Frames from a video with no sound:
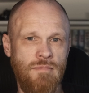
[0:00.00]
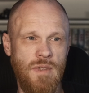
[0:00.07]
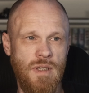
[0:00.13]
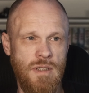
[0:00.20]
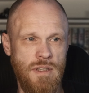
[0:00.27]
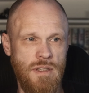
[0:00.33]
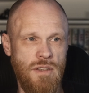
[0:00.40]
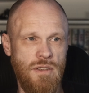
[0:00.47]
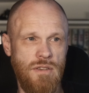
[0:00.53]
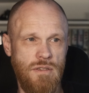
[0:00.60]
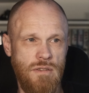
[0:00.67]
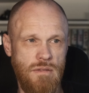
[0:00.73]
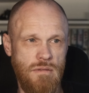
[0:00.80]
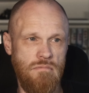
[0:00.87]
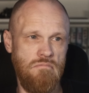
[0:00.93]

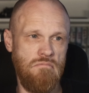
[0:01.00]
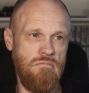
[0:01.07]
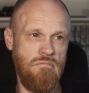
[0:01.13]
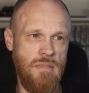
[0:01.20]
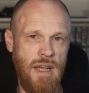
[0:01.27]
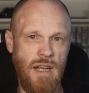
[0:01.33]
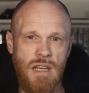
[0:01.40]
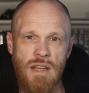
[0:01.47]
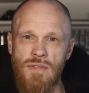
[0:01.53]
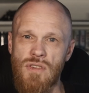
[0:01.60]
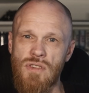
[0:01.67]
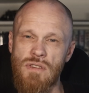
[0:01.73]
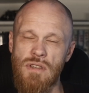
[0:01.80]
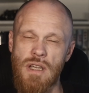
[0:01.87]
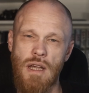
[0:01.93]
It's
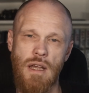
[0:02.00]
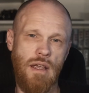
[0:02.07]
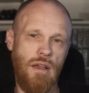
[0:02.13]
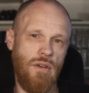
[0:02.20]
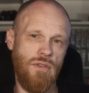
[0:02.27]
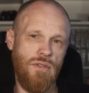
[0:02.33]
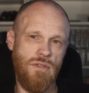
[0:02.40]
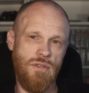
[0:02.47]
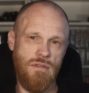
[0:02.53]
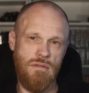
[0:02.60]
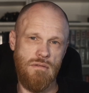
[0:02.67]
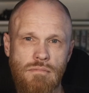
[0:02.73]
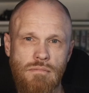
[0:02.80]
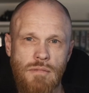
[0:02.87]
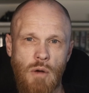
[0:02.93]
magnificent chaos.
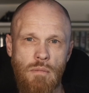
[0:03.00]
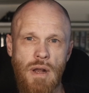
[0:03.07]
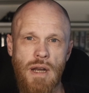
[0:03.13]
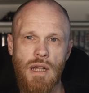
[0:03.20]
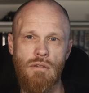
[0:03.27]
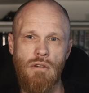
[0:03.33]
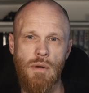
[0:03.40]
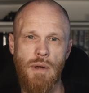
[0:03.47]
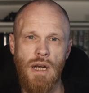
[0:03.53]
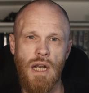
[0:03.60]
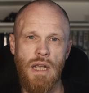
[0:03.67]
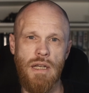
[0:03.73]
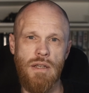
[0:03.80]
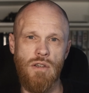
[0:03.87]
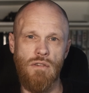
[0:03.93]
While many heroic
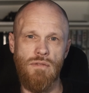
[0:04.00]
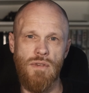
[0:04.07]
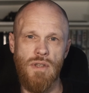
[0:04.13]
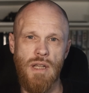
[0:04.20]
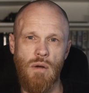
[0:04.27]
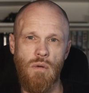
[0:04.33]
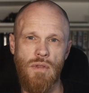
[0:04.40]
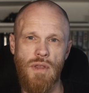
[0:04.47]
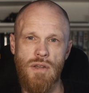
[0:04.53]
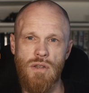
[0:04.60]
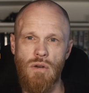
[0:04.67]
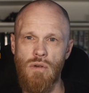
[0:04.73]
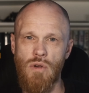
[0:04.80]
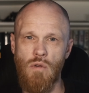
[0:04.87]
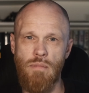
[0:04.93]
lays often dealt with
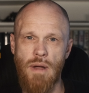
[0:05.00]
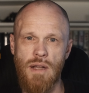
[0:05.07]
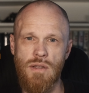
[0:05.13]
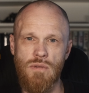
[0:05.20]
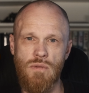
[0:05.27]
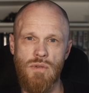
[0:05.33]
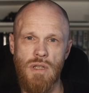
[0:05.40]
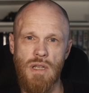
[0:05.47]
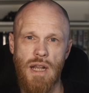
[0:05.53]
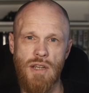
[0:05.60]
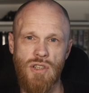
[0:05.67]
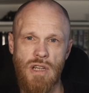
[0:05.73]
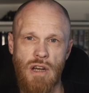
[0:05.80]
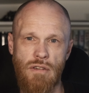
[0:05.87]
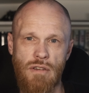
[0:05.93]
historical battles and
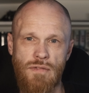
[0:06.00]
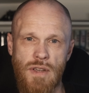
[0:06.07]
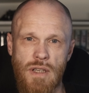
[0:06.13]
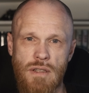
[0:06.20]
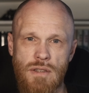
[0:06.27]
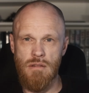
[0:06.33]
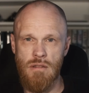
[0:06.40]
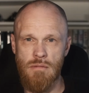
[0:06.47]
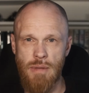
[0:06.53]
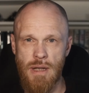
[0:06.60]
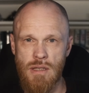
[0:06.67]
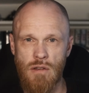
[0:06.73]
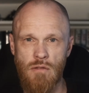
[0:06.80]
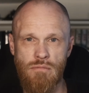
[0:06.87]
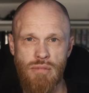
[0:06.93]
legendary figures,
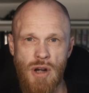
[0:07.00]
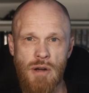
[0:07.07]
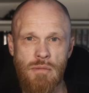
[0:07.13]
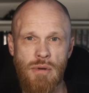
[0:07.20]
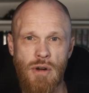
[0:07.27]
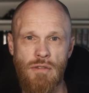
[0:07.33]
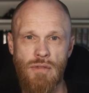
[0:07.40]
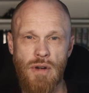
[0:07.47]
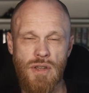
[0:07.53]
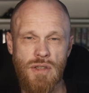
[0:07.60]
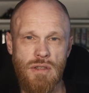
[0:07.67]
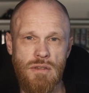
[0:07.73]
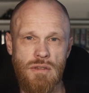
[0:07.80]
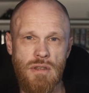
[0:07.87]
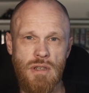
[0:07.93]
Battle of Brunanburh, for
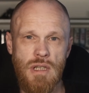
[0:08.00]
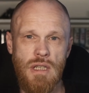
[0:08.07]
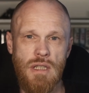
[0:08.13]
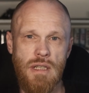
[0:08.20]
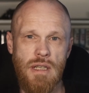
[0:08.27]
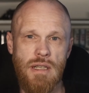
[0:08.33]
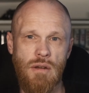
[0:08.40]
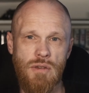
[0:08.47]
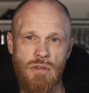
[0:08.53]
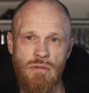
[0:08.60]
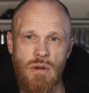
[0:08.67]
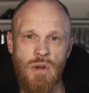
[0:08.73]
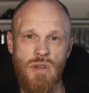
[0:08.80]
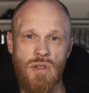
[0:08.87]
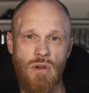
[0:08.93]
instance, details a
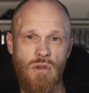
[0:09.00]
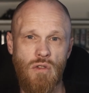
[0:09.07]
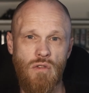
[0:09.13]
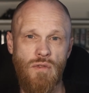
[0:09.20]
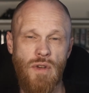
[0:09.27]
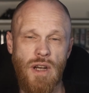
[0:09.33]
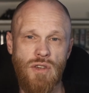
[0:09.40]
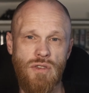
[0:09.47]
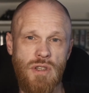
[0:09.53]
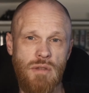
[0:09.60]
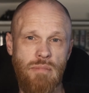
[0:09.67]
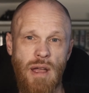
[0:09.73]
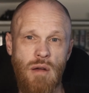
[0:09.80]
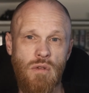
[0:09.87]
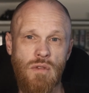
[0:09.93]
real historical victory.
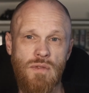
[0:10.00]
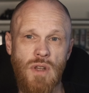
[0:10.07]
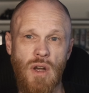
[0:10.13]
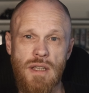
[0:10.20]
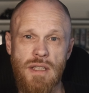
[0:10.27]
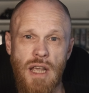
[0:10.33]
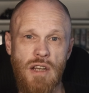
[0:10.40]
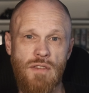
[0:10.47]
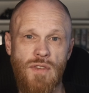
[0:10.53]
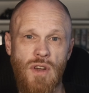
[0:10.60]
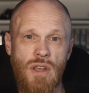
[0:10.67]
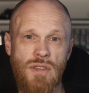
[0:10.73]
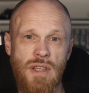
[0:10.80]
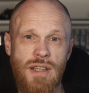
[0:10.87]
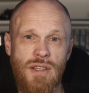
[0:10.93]
Beowulf dives
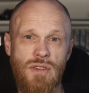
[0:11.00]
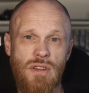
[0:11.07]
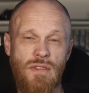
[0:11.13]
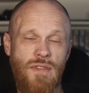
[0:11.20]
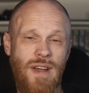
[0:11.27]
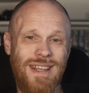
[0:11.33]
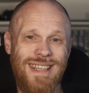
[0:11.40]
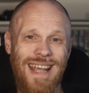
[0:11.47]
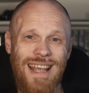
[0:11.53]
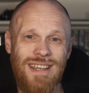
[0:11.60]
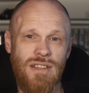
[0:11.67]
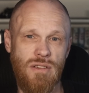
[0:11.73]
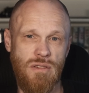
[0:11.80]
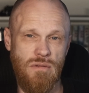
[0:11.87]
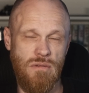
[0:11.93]
headfirst into the
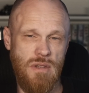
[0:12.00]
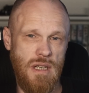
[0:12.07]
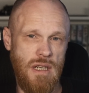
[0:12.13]
fantastical.